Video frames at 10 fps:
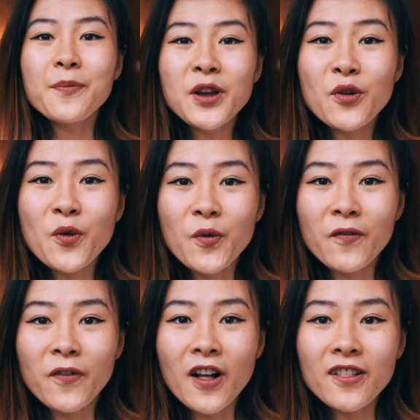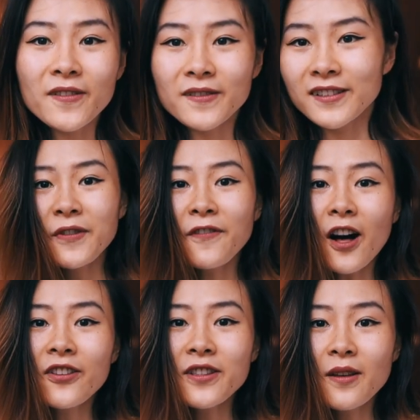been
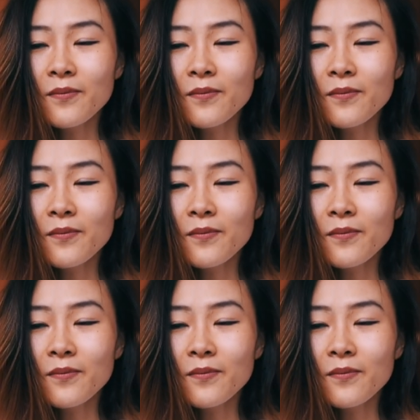following